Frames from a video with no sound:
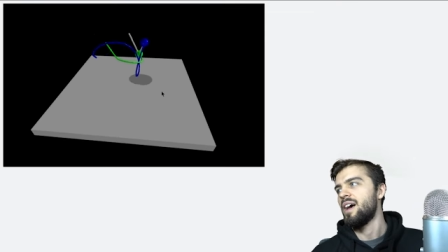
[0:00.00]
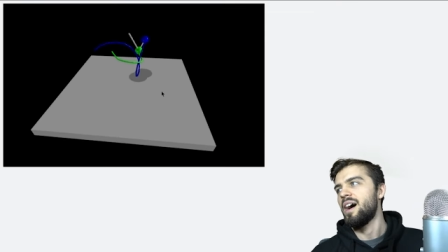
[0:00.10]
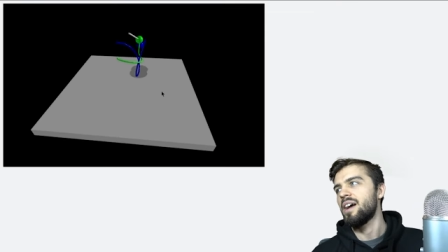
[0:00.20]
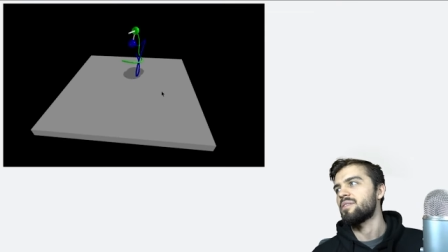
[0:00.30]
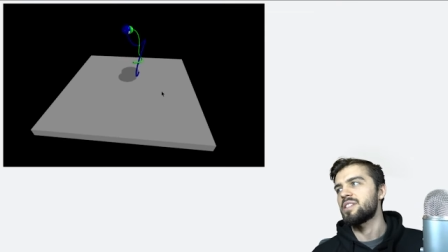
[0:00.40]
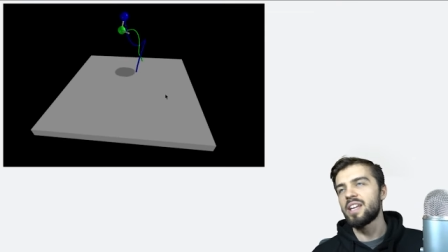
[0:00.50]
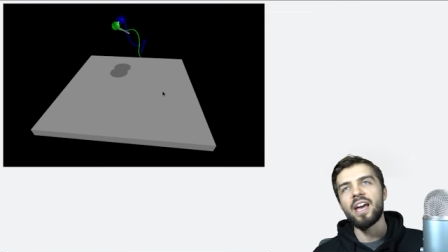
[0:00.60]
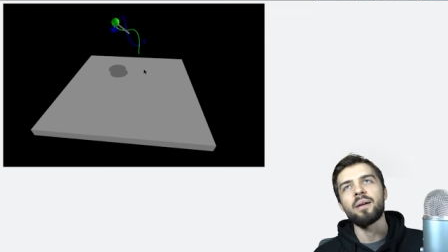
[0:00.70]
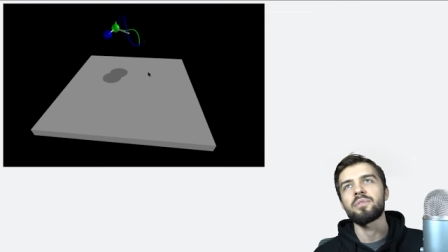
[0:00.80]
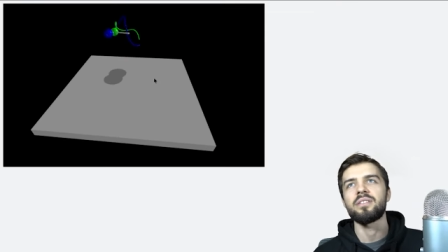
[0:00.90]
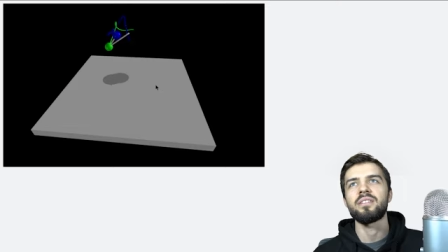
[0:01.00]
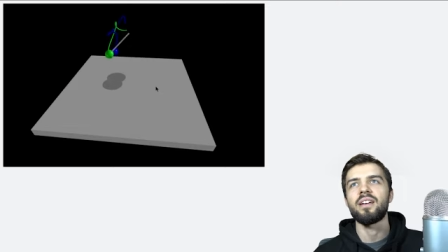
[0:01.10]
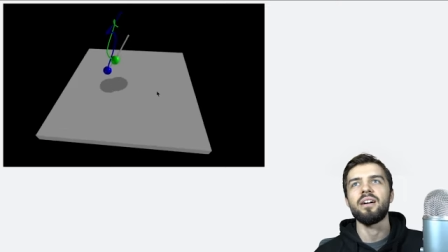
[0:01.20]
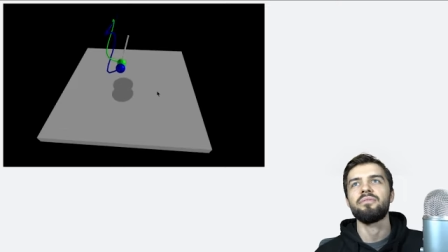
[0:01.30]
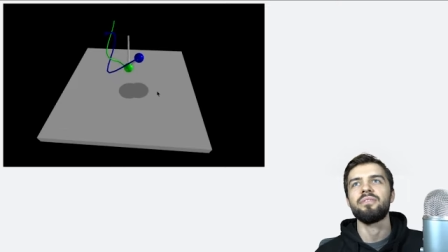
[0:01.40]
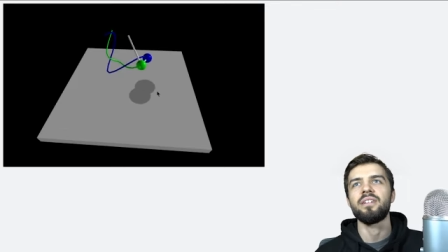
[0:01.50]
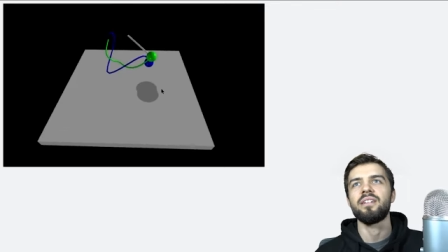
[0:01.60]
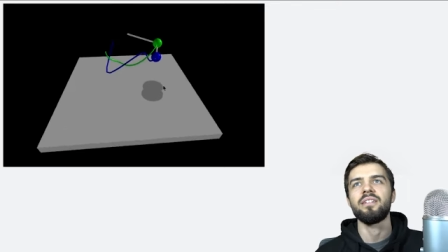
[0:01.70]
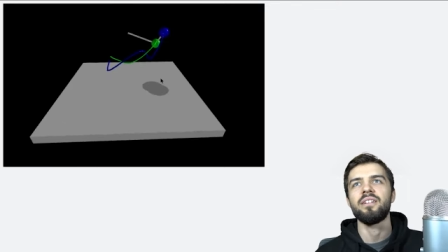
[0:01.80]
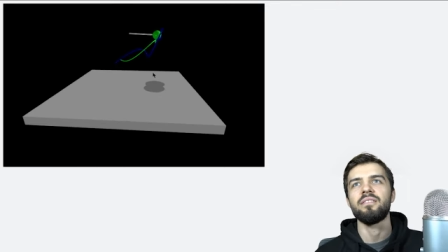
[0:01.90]
I have exams and stuff,
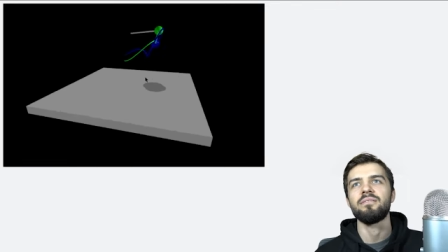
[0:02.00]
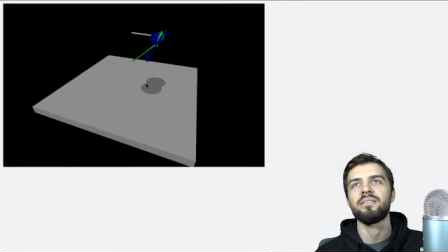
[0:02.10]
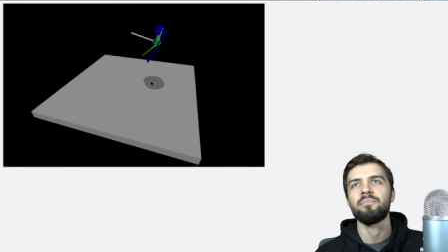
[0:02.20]
and, you know.